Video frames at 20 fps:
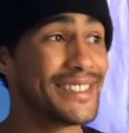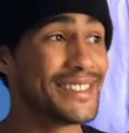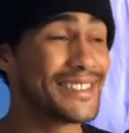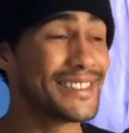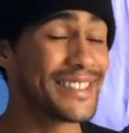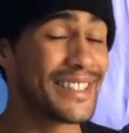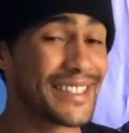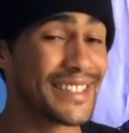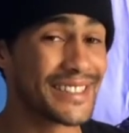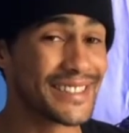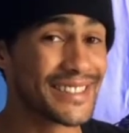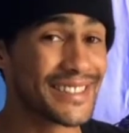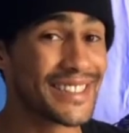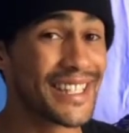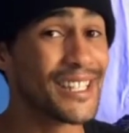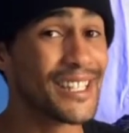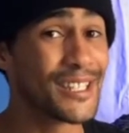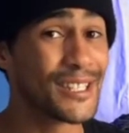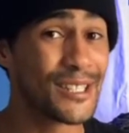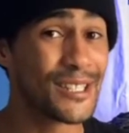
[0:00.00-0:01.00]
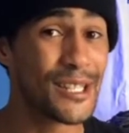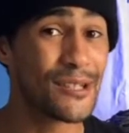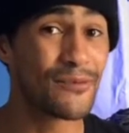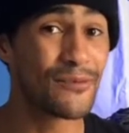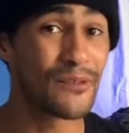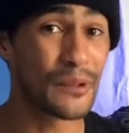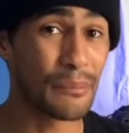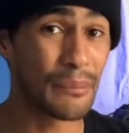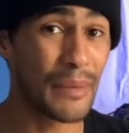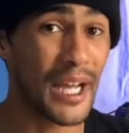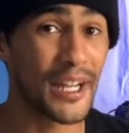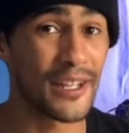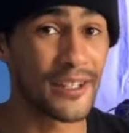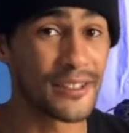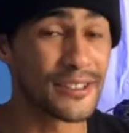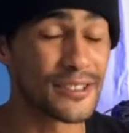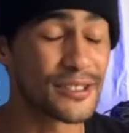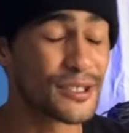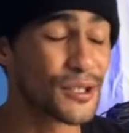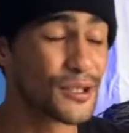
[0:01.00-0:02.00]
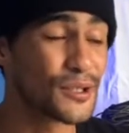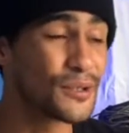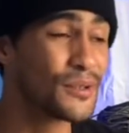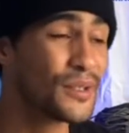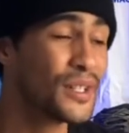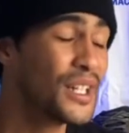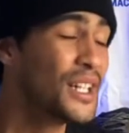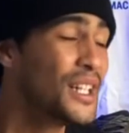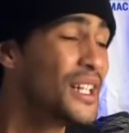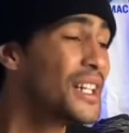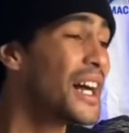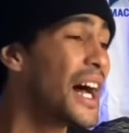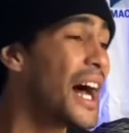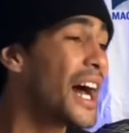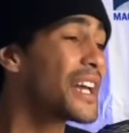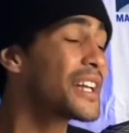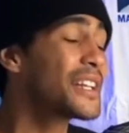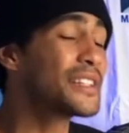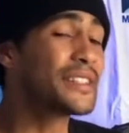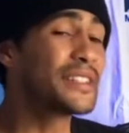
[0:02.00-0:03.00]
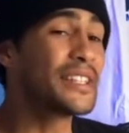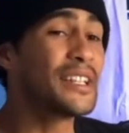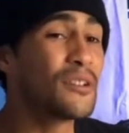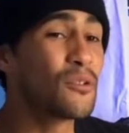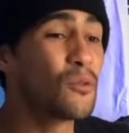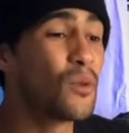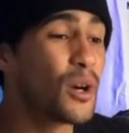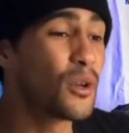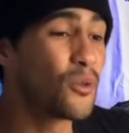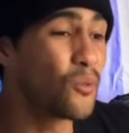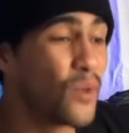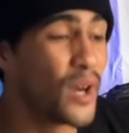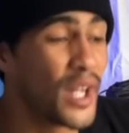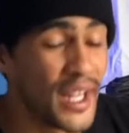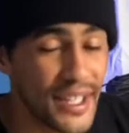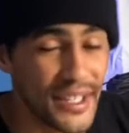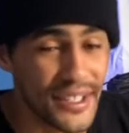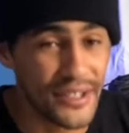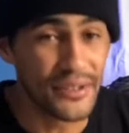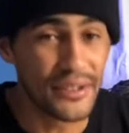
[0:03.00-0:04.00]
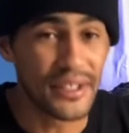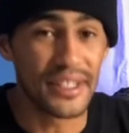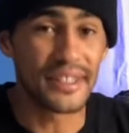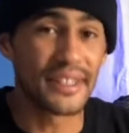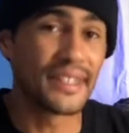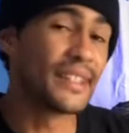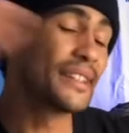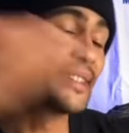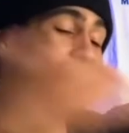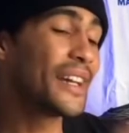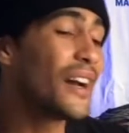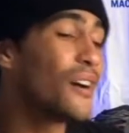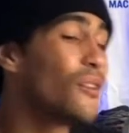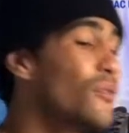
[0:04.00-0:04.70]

things in a different manner. So I could think one way and you could think that